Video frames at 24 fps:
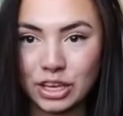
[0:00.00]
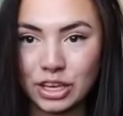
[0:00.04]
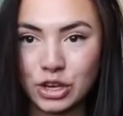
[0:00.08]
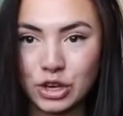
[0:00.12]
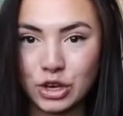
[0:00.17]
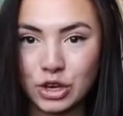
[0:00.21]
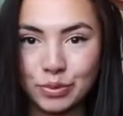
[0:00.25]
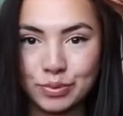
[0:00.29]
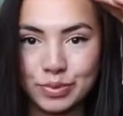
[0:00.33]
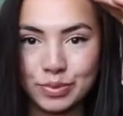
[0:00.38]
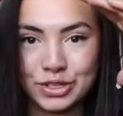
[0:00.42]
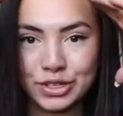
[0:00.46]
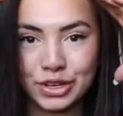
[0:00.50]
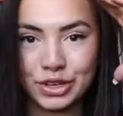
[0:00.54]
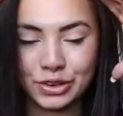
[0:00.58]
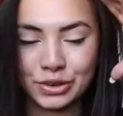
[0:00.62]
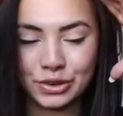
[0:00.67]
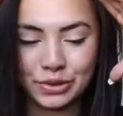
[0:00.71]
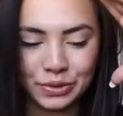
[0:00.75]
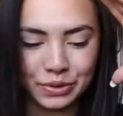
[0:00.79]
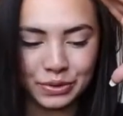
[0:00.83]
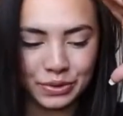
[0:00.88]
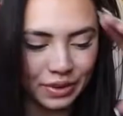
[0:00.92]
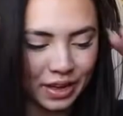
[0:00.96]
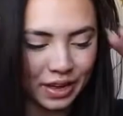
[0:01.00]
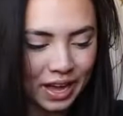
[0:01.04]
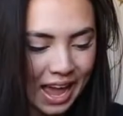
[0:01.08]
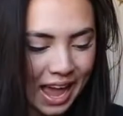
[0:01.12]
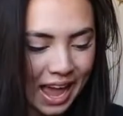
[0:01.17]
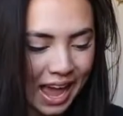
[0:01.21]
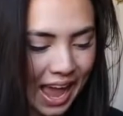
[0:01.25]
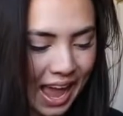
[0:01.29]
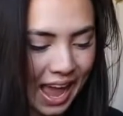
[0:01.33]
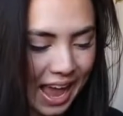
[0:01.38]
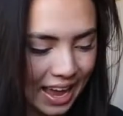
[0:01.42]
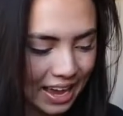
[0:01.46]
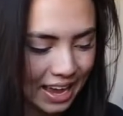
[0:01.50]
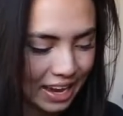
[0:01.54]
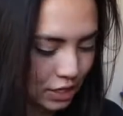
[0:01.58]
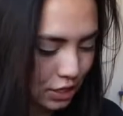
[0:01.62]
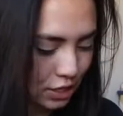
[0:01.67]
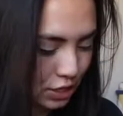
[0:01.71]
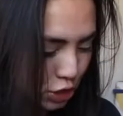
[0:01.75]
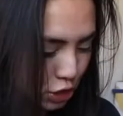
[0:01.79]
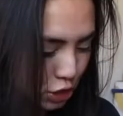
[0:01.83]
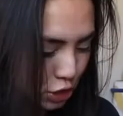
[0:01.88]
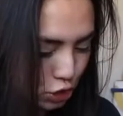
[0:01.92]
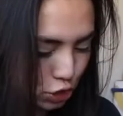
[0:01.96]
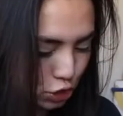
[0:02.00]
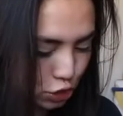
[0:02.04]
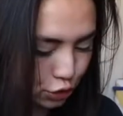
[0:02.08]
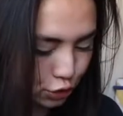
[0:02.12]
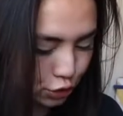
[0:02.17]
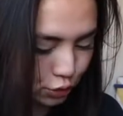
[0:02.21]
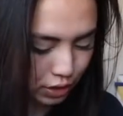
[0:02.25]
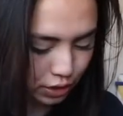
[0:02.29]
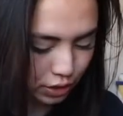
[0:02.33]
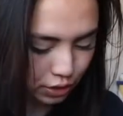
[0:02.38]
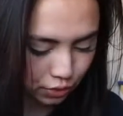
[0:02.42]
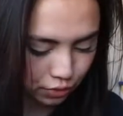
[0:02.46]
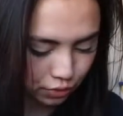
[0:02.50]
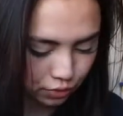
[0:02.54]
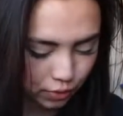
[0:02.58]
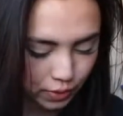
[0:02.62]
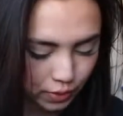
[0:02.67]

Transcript: cube circle and do a little